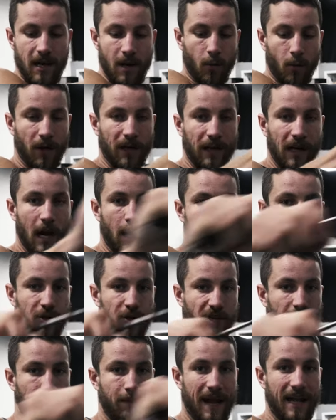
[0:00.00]
where your
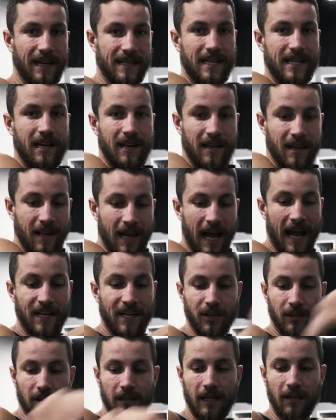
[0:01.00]
elbows are bent and
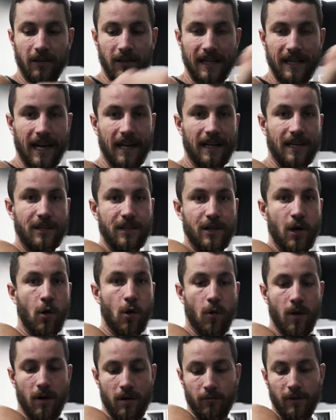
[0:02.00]
you're literally getting no